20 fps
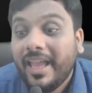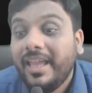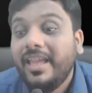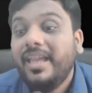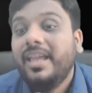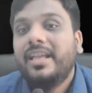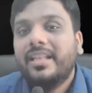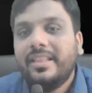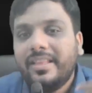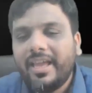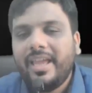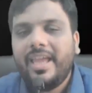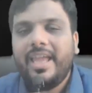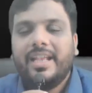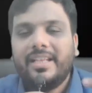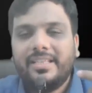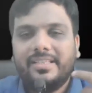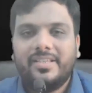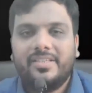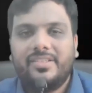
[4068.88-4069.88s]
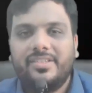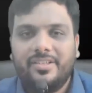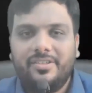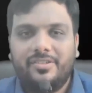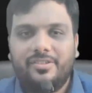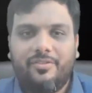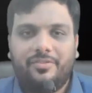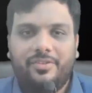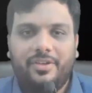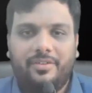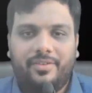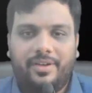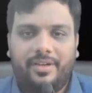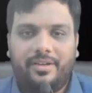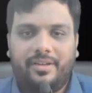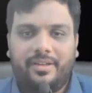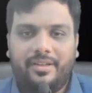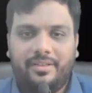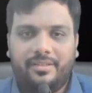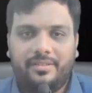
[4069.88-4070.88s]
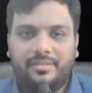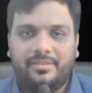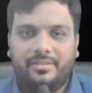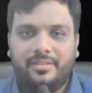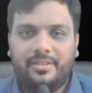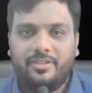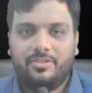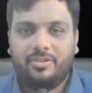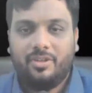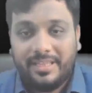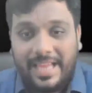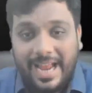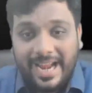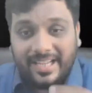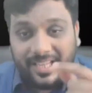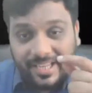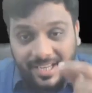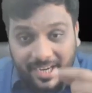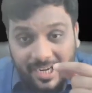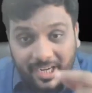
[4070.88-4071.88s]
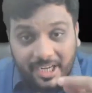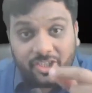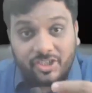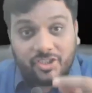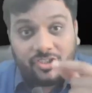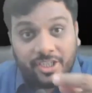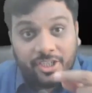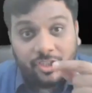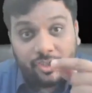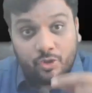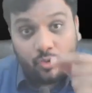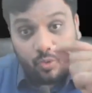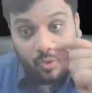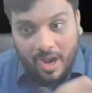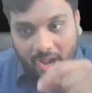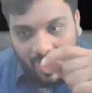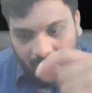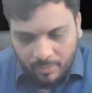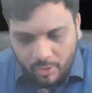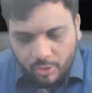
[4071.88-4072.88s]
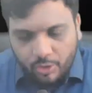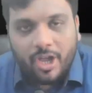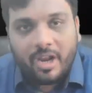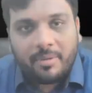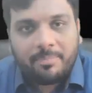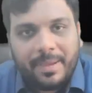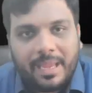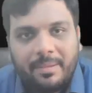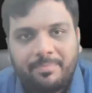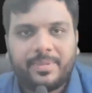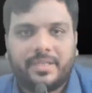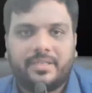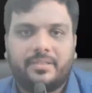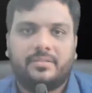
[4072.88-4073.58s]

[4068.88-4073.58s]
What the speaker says: the existence of inventory. So that English needs to come to your paper.